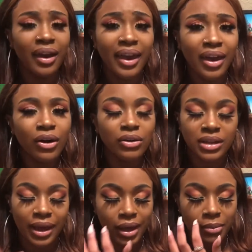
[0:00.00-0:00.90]
L.
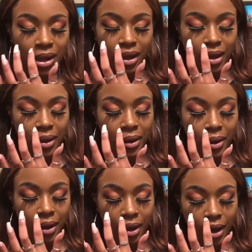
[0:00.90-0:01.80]
Like,
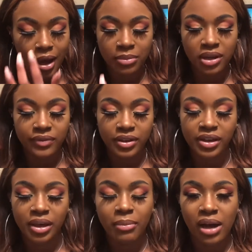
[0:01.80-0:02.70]
I'm never
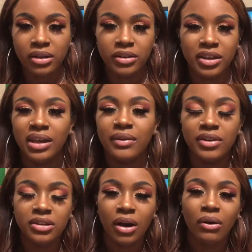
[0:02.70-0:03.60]
again buying another.
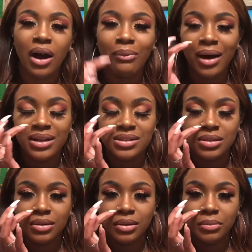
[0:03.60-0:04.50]
Even though I watched
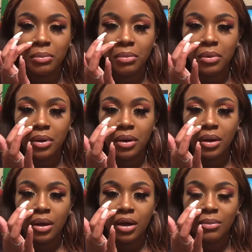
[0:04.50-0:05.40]

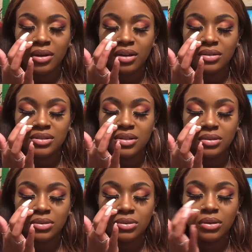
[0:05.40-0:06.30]
my nose
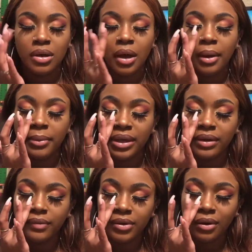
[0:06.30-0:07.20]
tickled, but
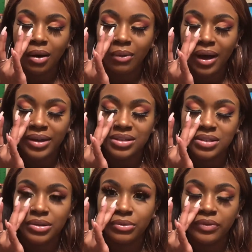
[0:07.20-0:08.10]
even though I
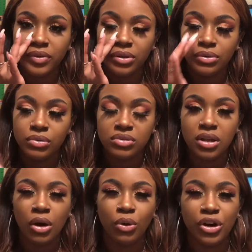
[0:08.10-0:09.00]
watched reviews
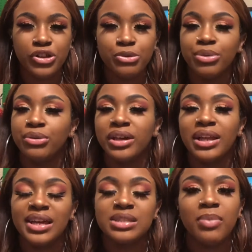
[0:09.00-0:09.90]
on other beauty
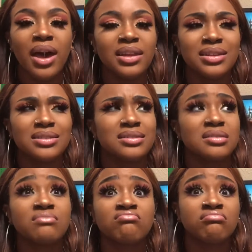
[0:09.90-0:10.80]
glaze palettes,
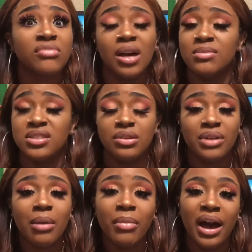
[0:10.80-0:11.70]
I'm still
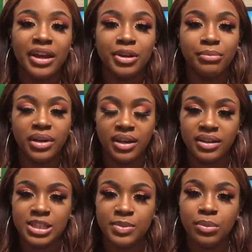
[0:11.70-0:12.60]
not buying them
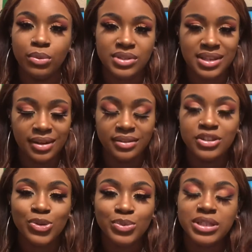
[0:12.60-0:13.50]
because people were saying that
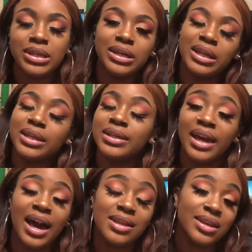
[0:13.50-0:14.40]
this one was good and look at
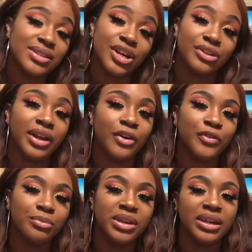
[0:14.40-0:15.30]
how that turned out
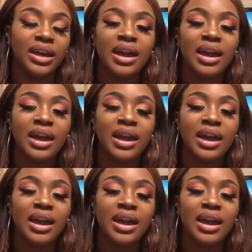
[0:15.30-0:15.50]
for me.